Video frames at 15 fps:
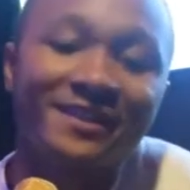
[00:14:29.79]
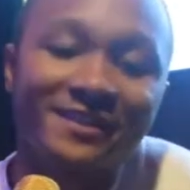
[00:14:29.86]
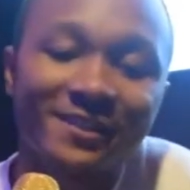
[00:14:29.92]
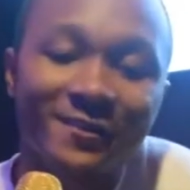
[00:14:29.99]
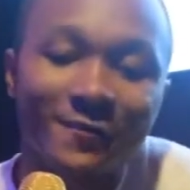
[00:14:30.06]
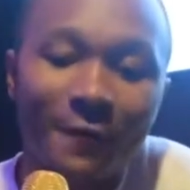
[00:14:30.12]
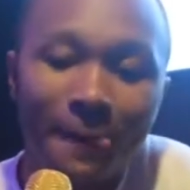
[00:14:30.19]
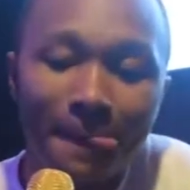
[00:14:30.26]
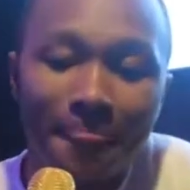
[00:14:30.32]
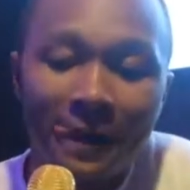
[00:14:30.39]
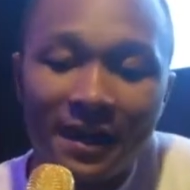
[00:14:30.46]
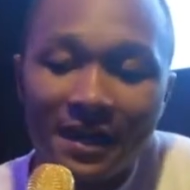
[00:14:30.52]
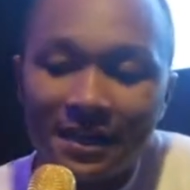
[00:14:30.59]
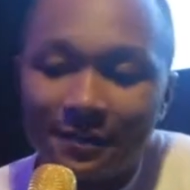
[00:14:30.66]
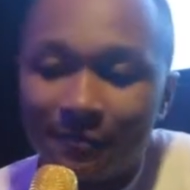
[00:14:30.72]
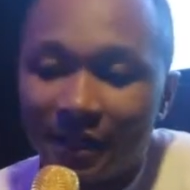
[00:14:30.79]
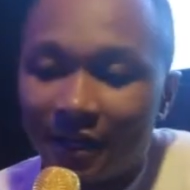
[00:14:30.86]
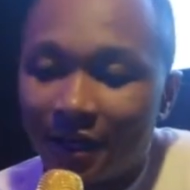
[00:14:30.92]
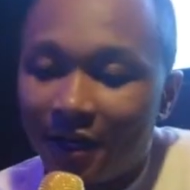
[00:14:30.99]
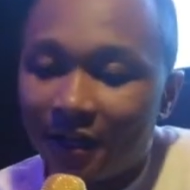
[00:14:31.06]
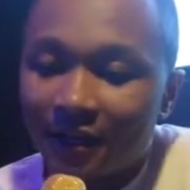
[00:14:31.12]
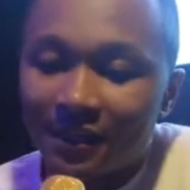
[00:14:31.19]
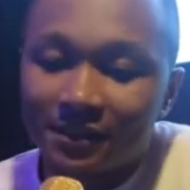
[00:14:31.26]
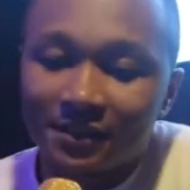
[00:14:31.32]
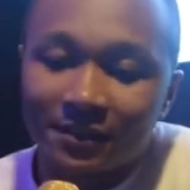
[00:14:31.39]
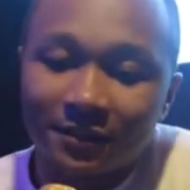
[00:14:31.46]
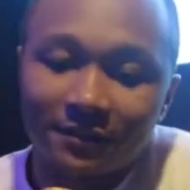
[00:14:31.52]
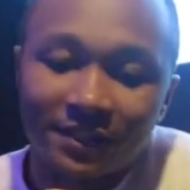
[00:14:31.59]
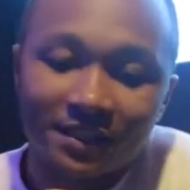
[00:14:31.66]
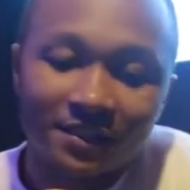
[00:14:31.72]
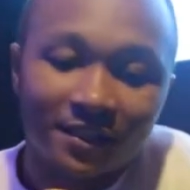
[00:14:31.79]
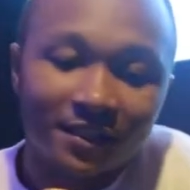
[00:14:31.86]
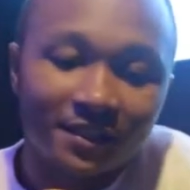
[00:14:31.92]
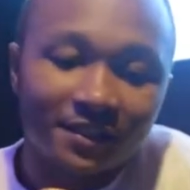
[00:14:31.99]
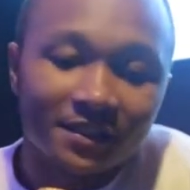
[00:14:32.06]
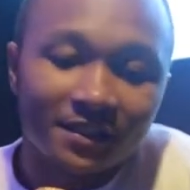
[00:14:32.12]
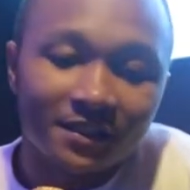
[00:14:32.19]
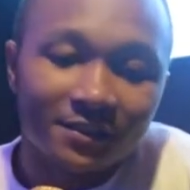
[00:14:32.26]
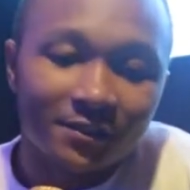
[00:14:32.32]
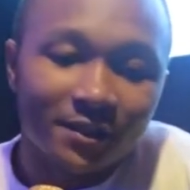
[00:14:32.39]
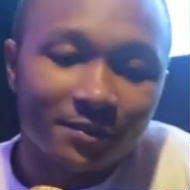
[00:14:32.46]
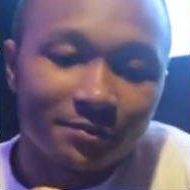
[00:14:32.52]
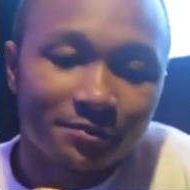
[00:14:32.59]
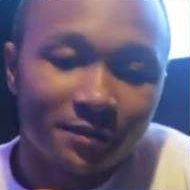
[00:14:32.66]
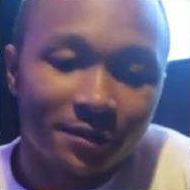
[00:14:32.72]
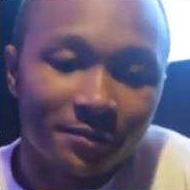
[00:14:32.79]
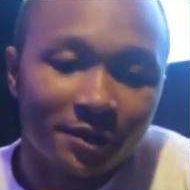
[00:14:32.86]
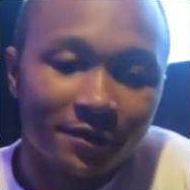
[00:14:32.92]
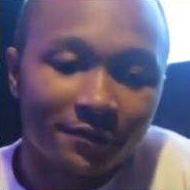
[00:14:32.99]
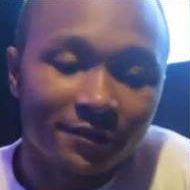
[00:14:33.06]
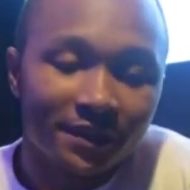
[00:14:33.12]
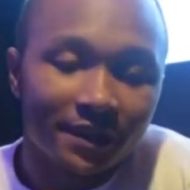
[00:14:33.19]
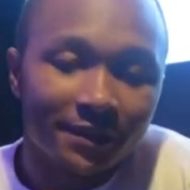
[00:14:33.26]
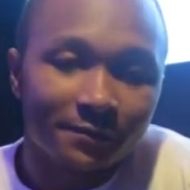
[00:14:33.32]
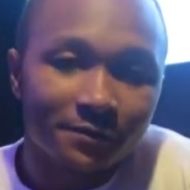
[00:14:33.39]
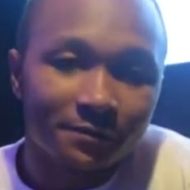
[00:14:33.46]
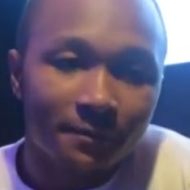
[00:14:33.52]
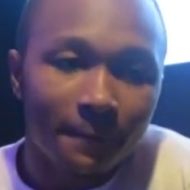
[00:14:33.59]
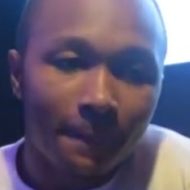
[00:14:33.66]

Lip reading: So, man, all that stuff, that's all it is. So I'm all for that.